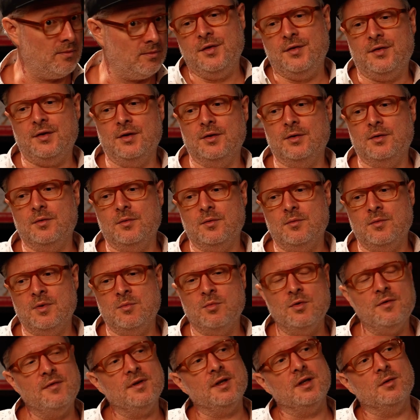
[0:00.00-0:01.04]
So we're
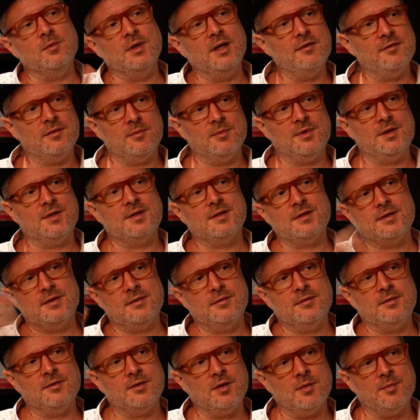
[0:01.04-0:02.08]
moving away from just
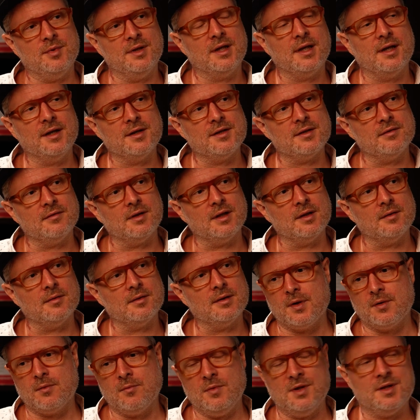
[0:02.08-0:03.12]
communication, right?
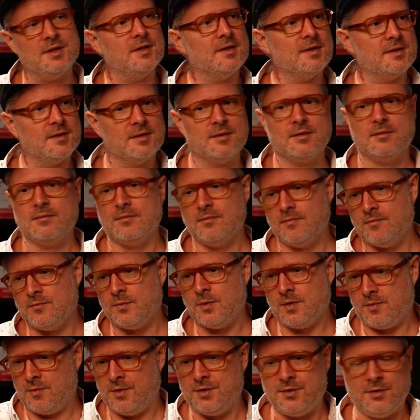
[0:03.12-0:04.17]
Which is
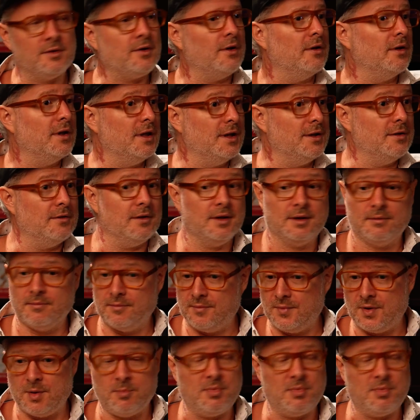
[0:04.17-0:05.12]
what we're currently doing, the